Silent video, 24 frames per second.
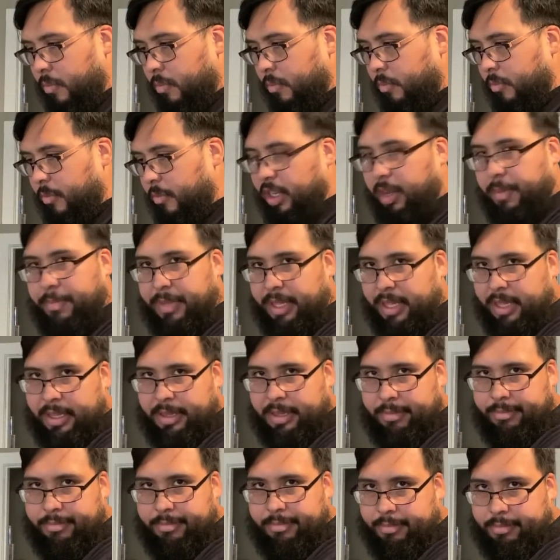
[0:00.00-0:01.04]

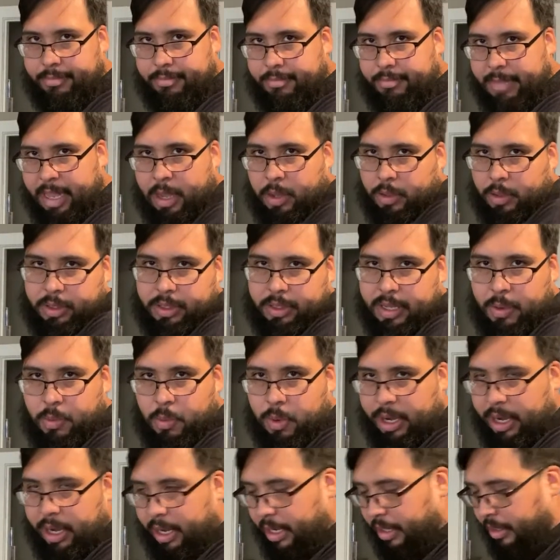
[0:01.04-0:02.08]
something else than
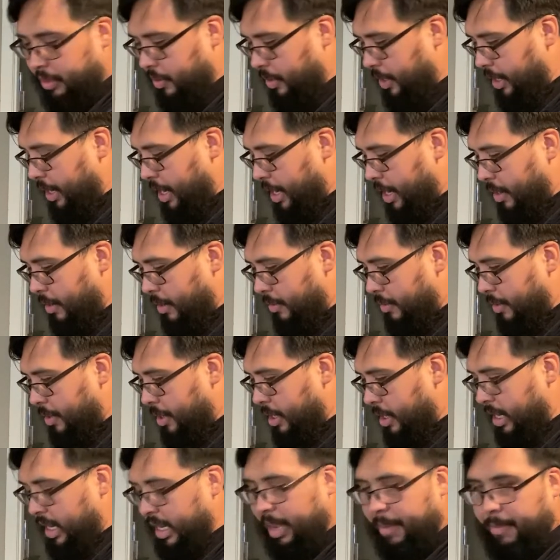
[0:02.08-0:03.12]
what it is right now.
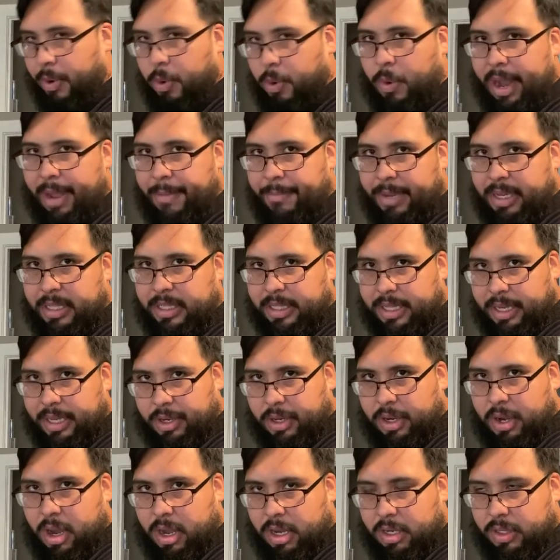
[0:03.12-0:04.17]
Like I'm gonna wrap my center
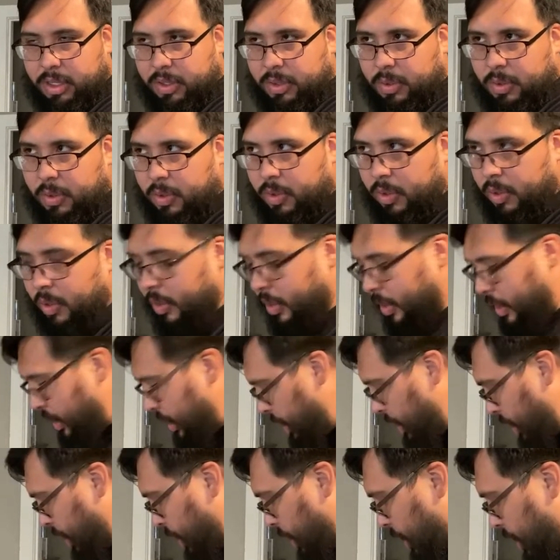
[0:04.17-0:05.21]
consoles.
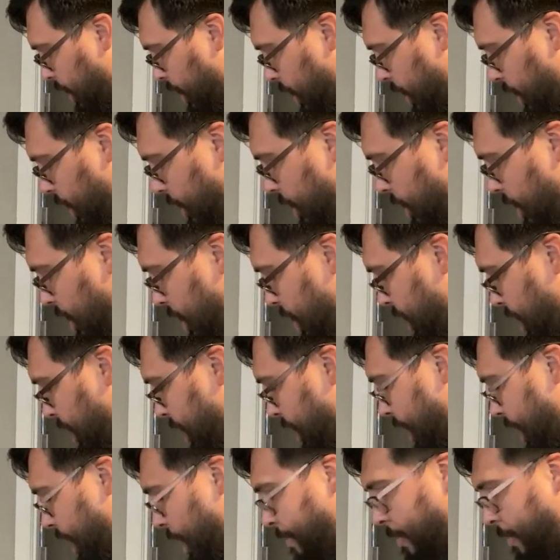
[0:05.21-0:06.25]

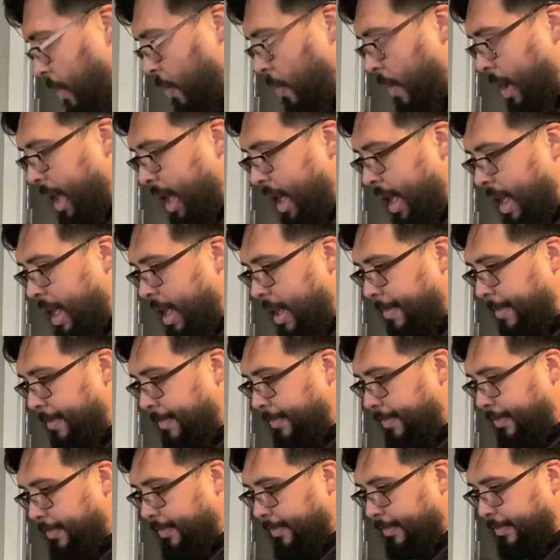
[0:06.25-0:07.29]
I'm gonna wrap
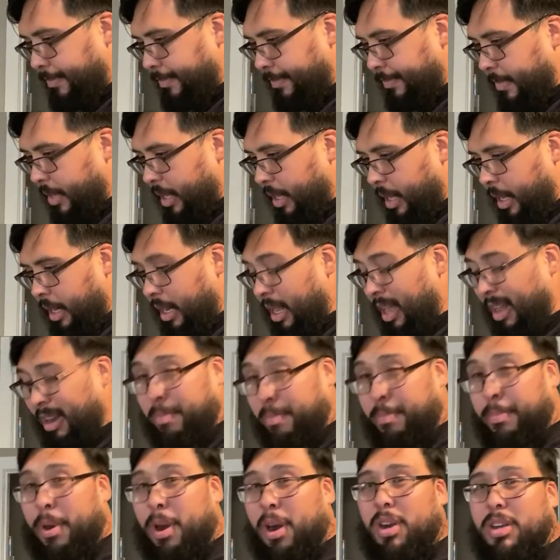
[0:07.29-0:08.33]
a lot
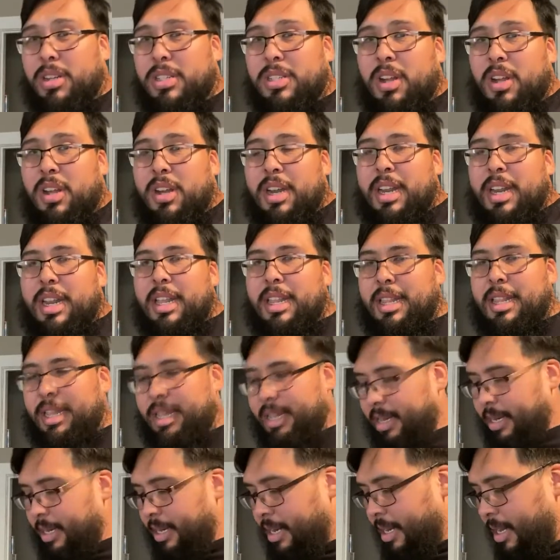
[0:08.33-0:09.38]
of parts on it, and
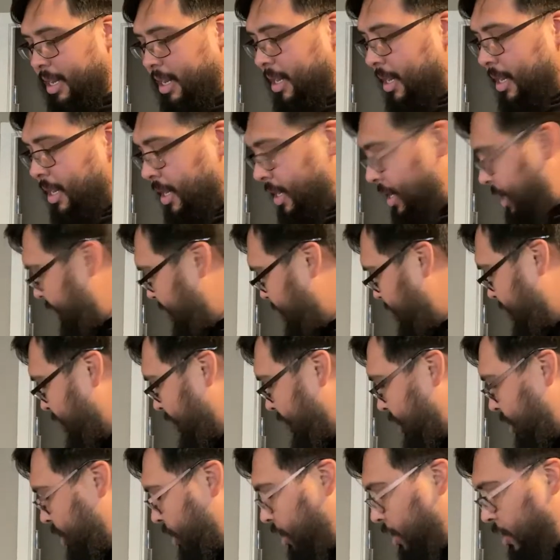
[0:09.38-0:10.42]
then
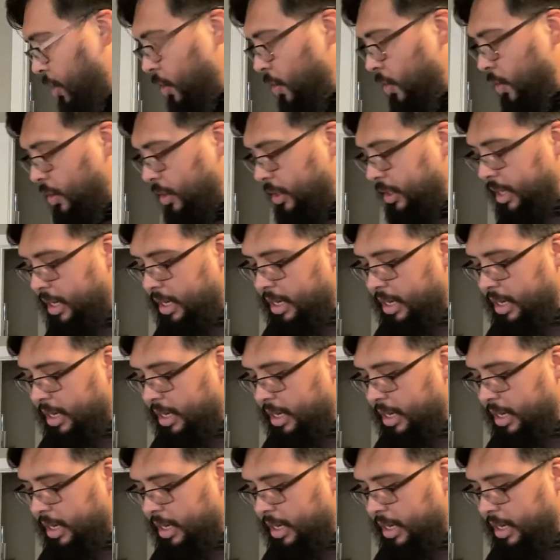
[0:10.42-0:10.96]
use